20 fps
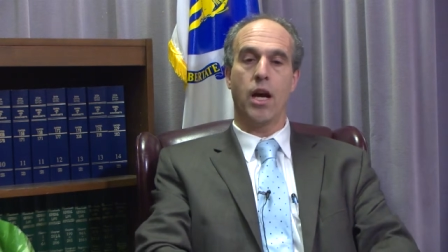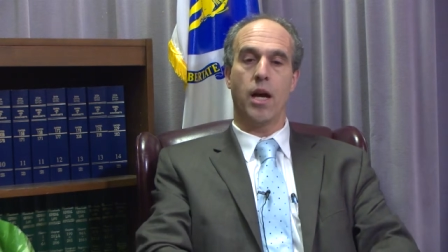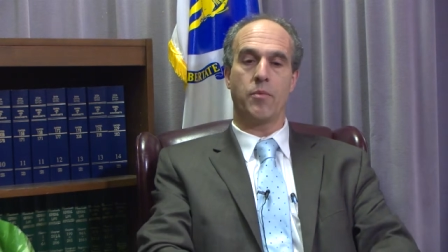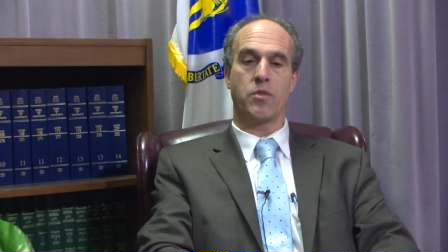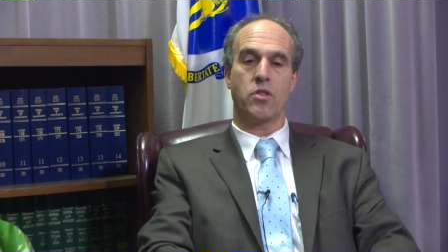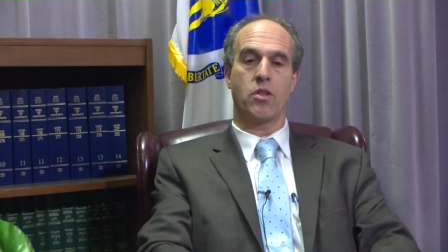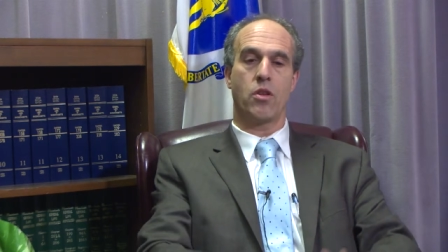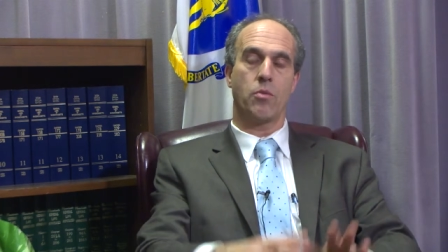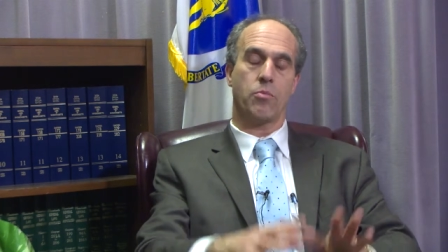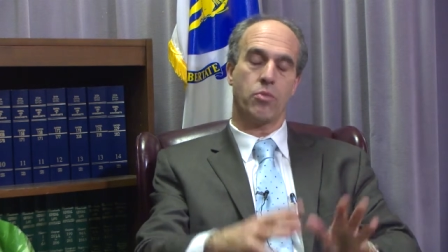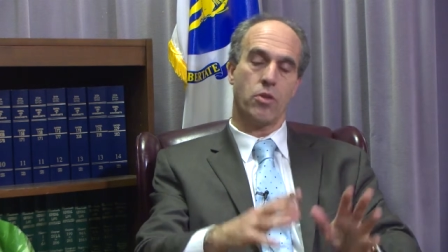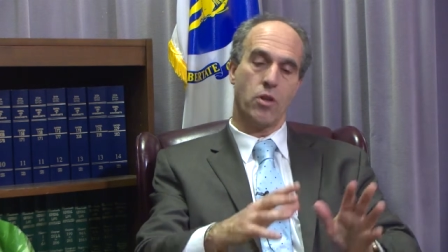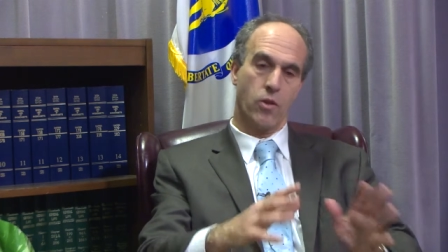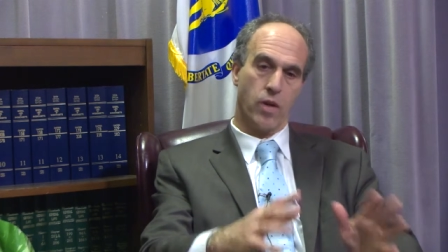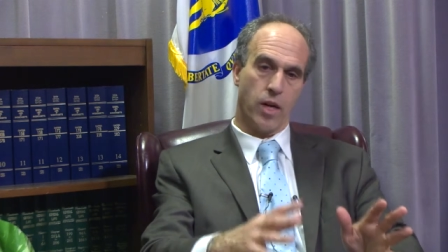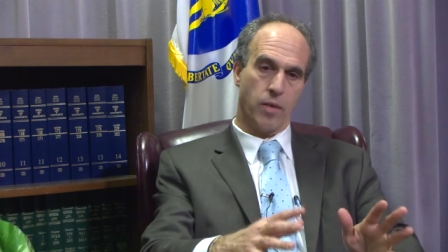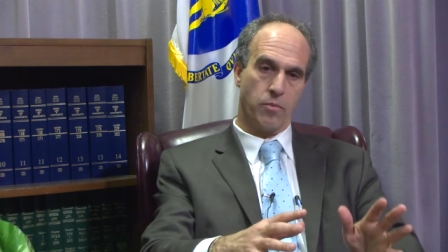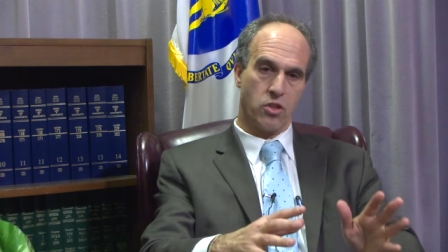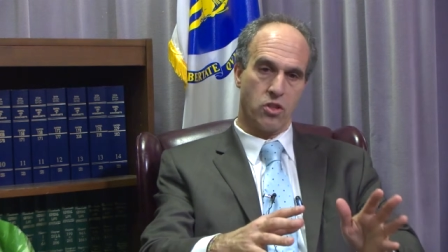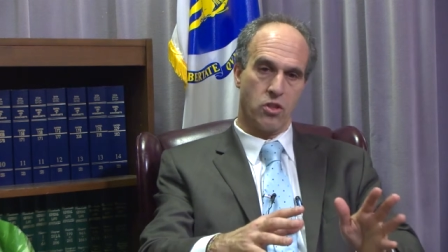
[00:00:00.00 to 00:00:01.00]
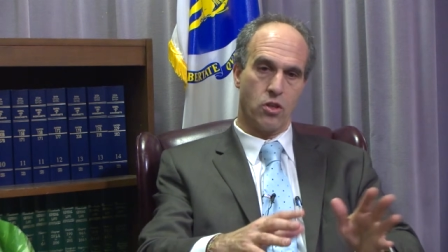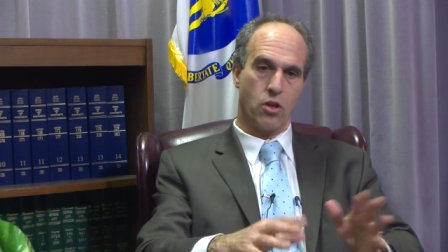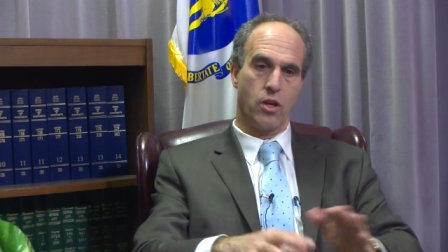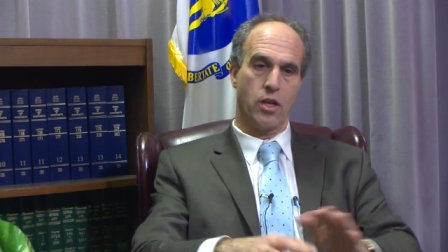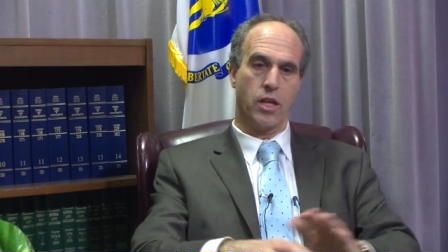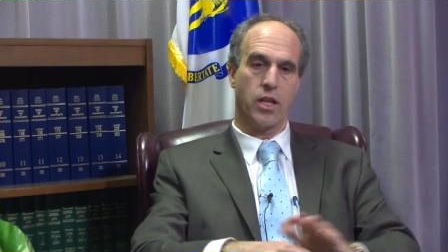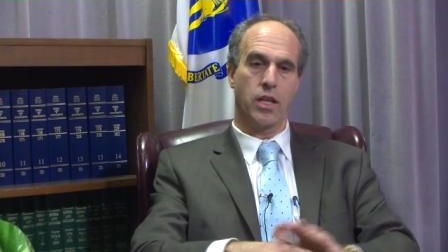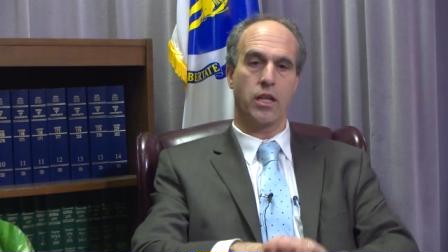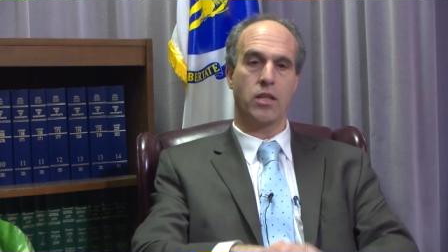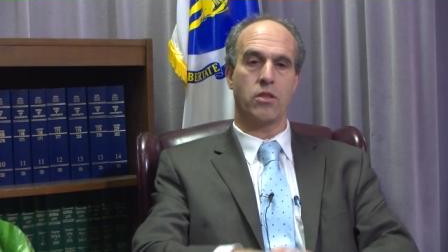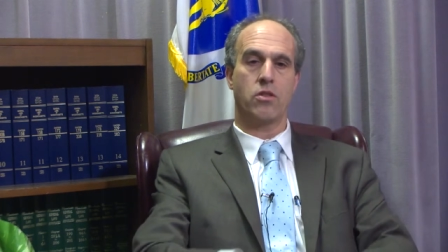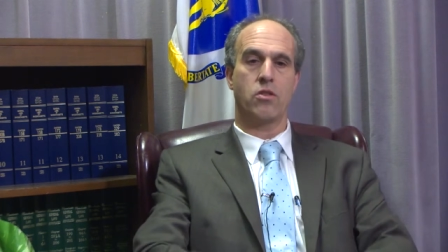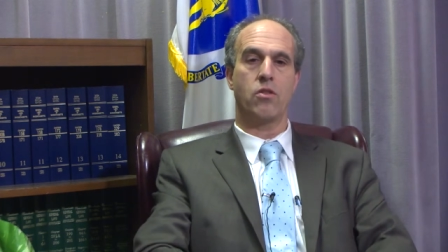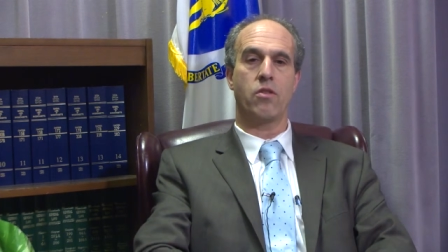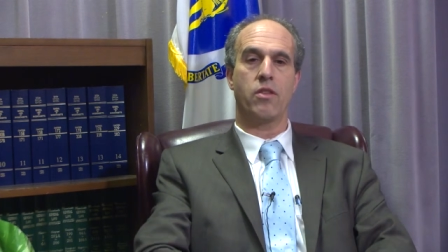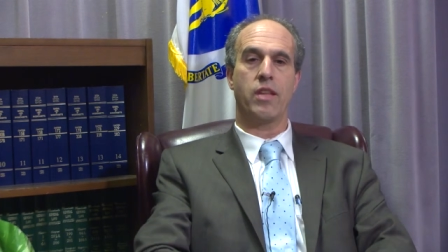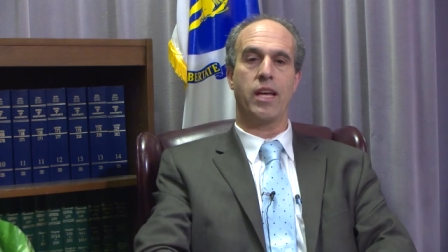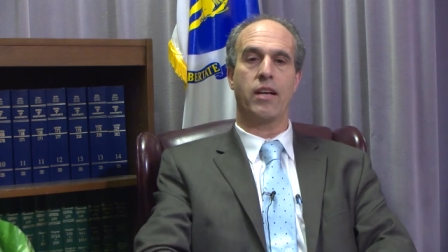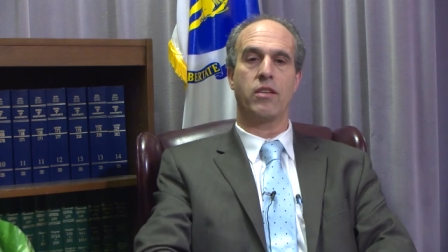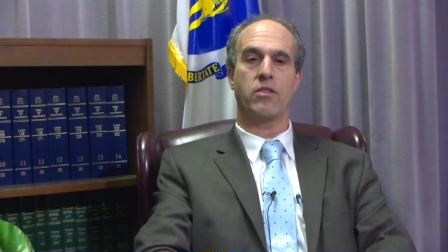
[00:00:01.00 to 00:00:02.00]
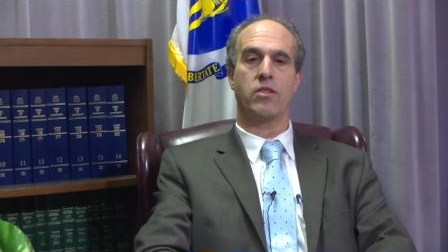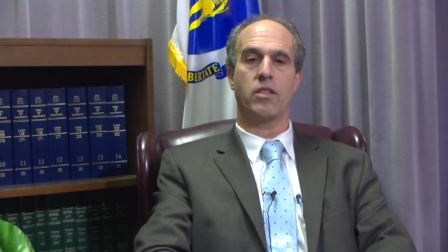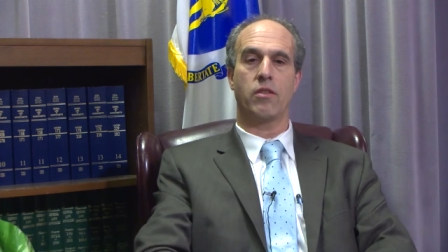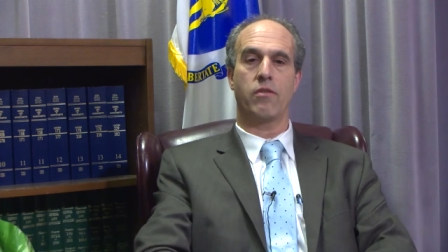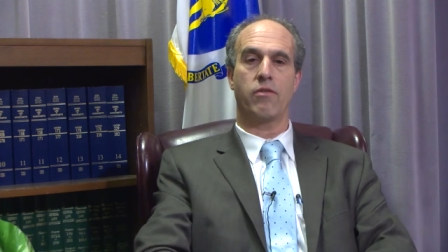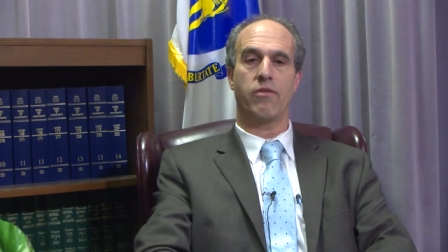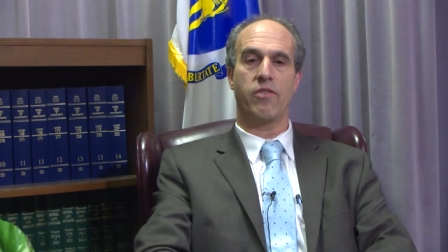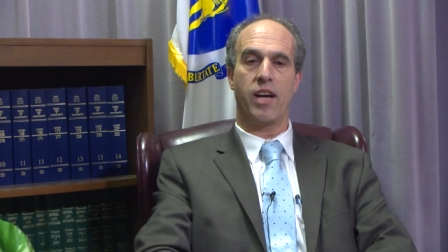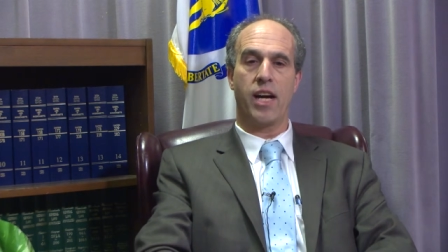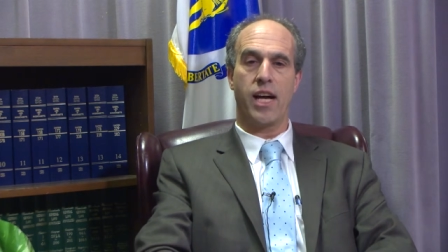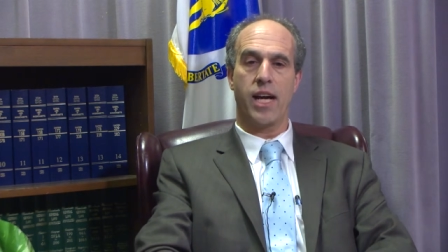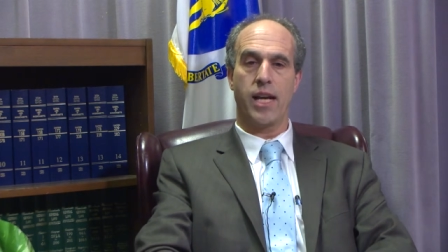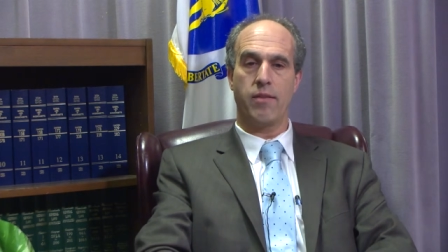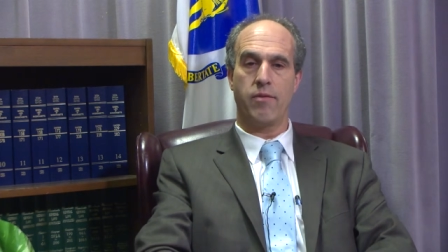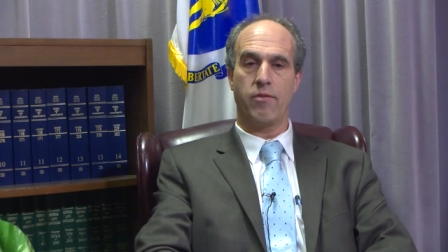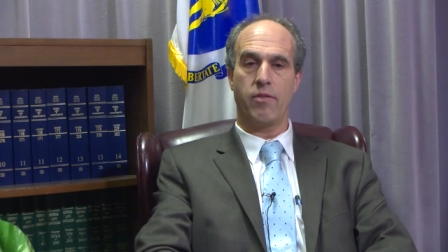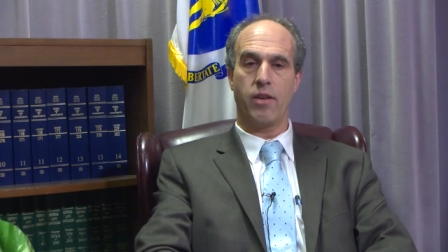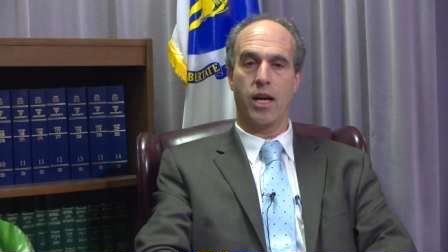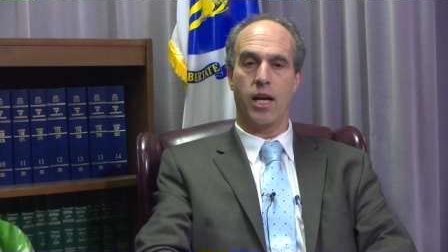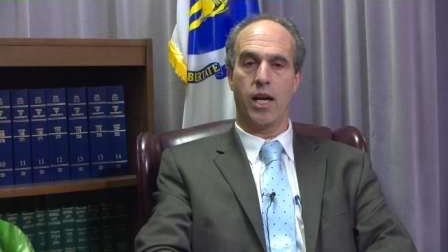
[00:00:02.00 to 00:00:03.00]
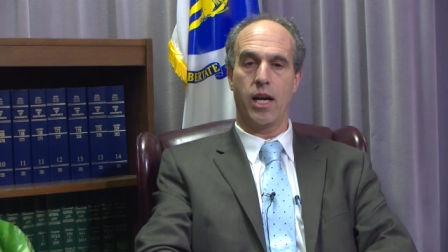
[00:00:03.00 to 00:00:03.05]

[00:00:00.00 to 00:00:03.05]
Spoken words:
So the program started in 2005.